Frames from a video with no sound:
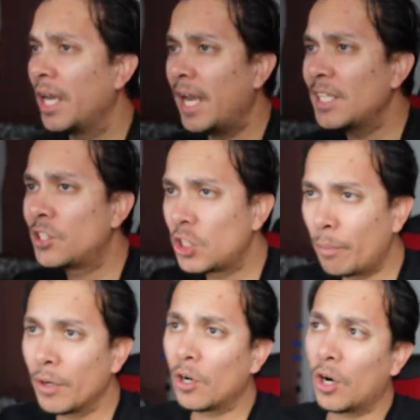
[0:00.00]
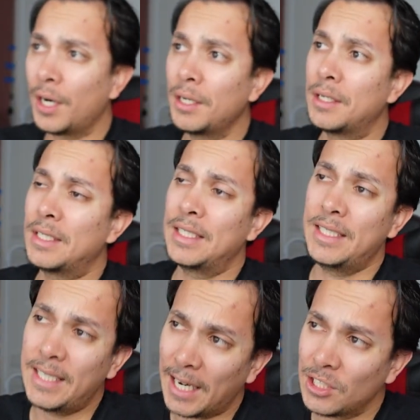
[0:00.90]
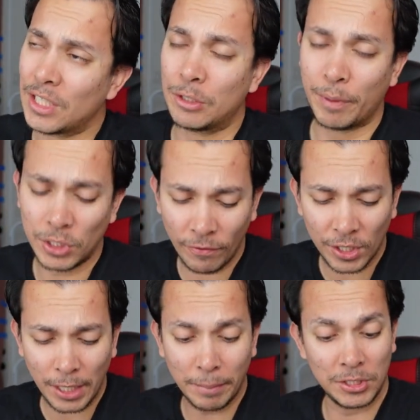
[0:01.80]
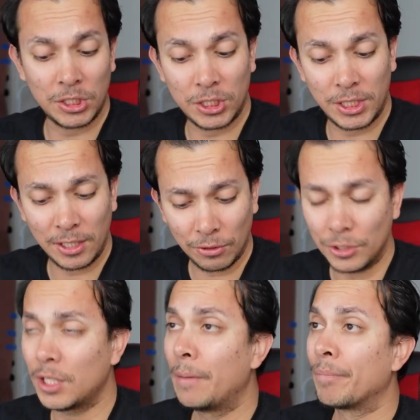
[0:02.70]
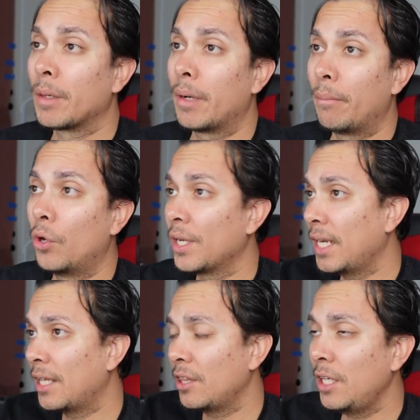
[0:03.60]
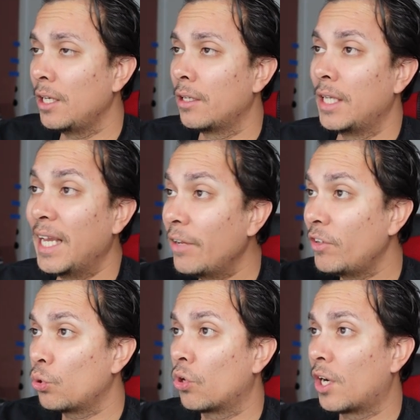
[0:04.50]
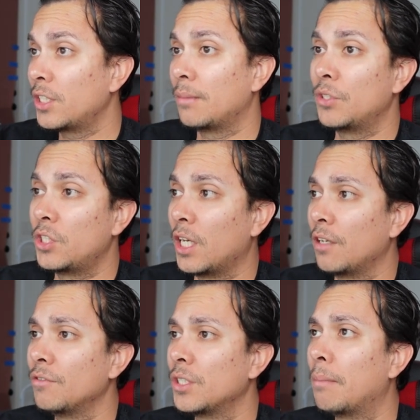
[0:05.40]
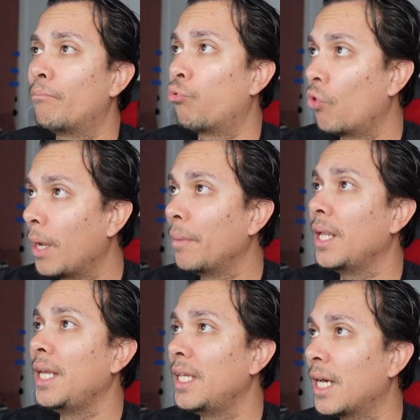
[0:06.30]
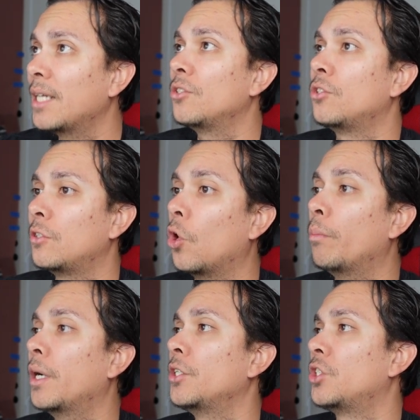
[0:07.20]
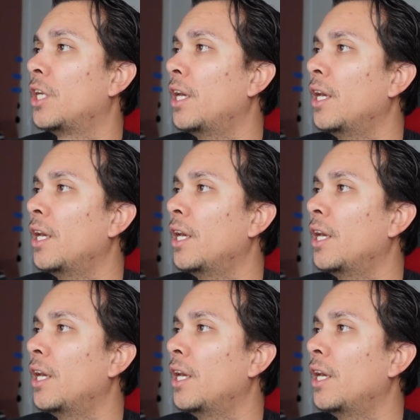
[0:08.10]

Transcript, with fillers: In some regard, yes, especially if you keep it sealed, but I'm looking at the, uh, the individual cards themselves, probably not so much.